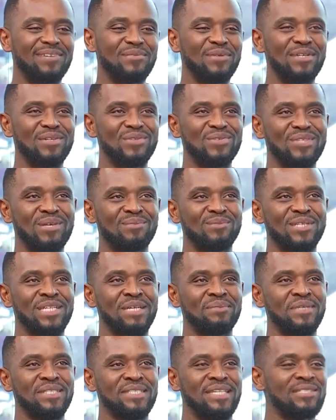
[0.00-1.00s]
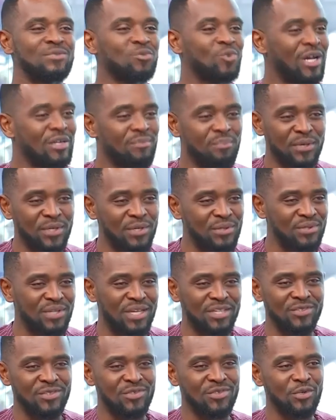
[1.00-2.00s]
I mean, some of them are just one pill
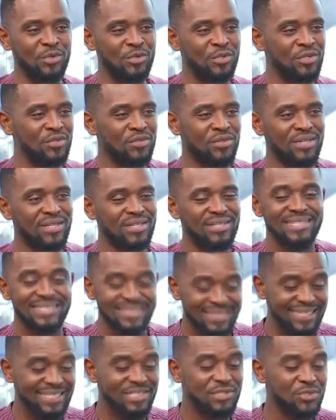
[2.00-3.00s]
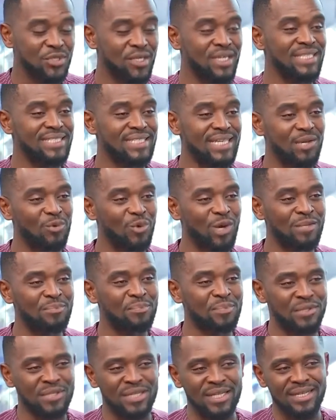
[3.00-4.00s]
that you literally take one
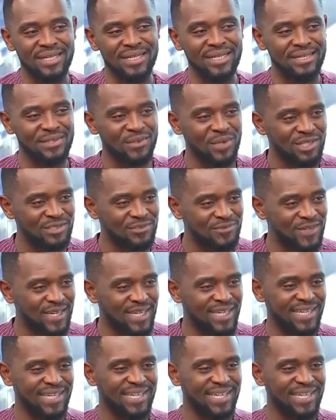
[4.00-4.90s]
pill and then you are fine.